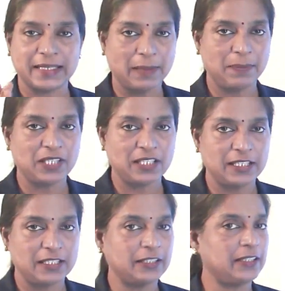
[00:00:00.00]
capital
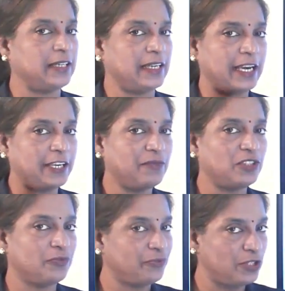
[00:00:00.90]
letter and end
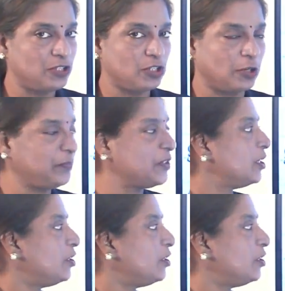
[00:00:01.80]
with the full stop.